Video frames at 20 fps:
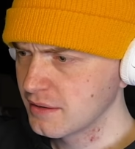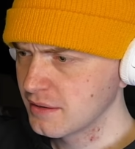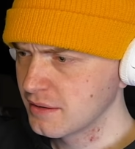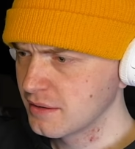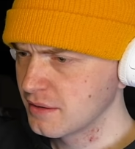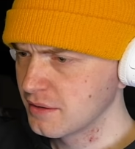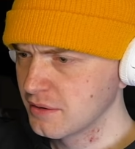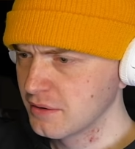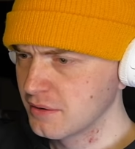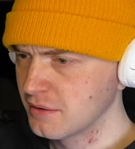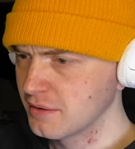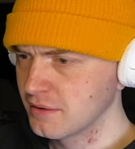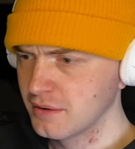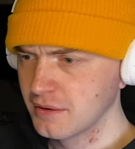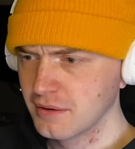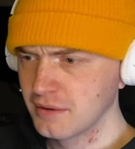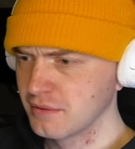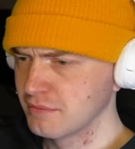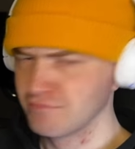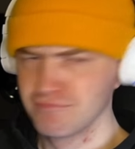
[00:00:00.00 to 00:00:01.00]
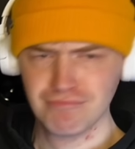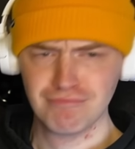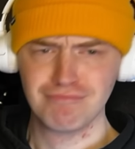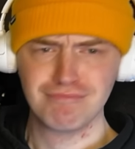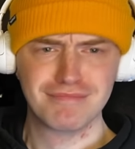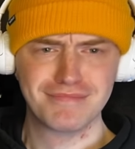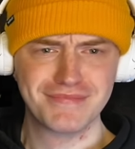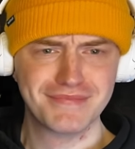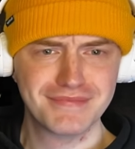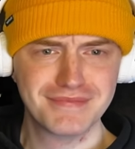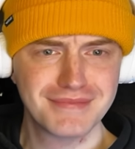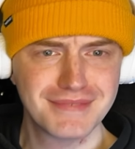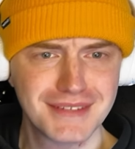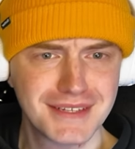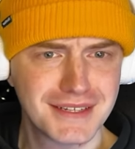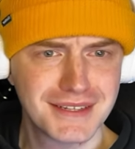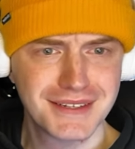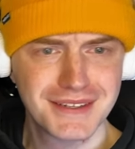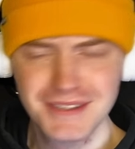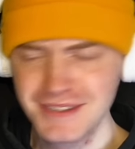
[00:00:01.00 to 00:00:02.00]
Oh, yeah. I think I'm
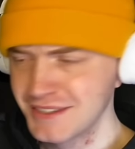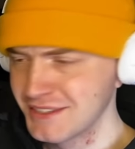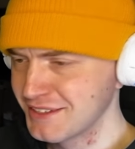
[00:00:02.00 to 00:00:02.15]
ready.